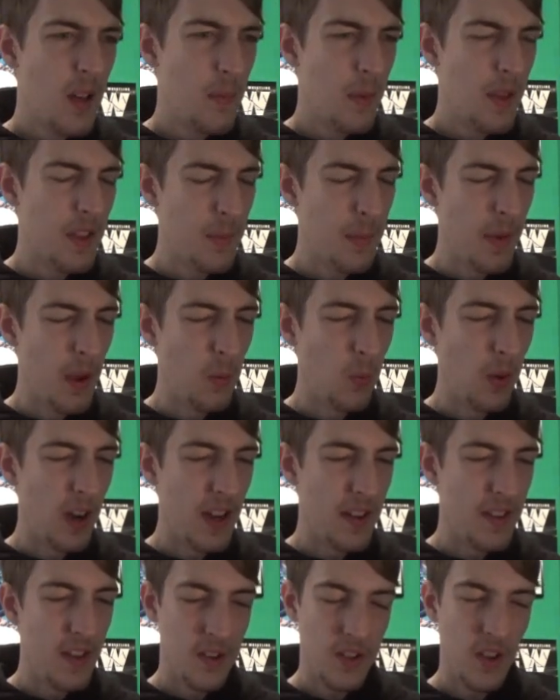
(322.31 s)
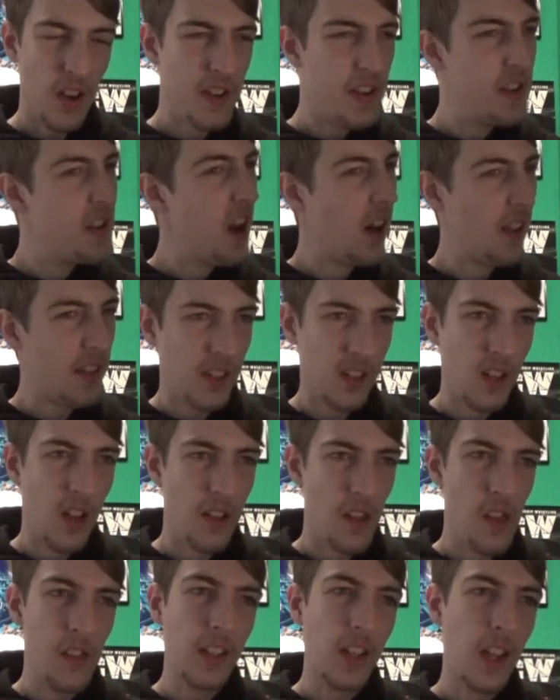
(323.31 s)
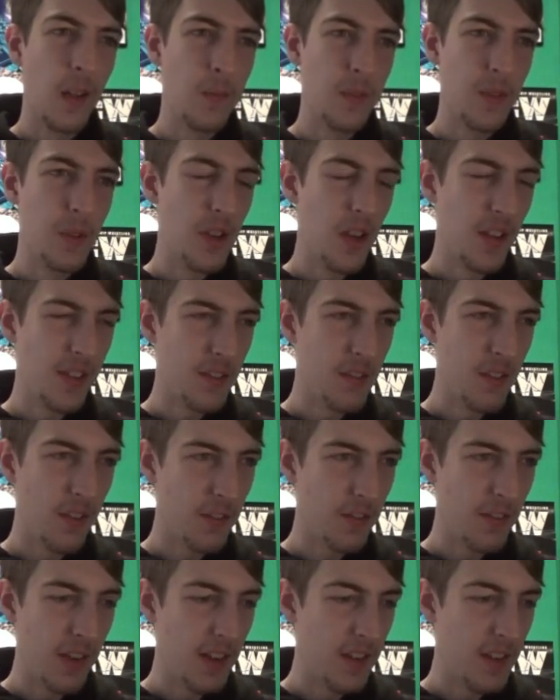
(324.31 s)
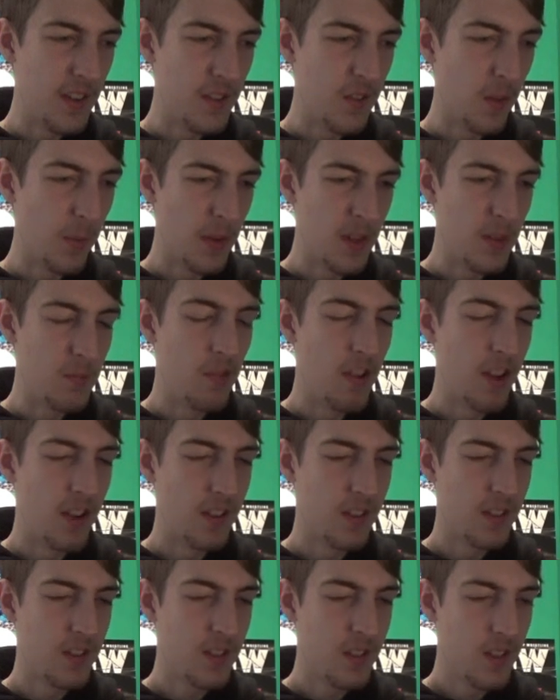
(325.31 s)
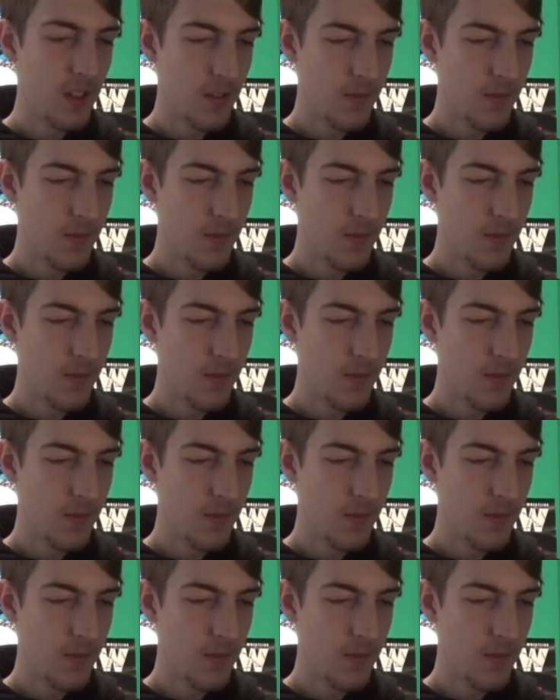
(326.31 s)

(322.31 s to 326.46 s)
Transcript: It's a bit weird though, it's like nothing like the other games, you just feed these zombies brains.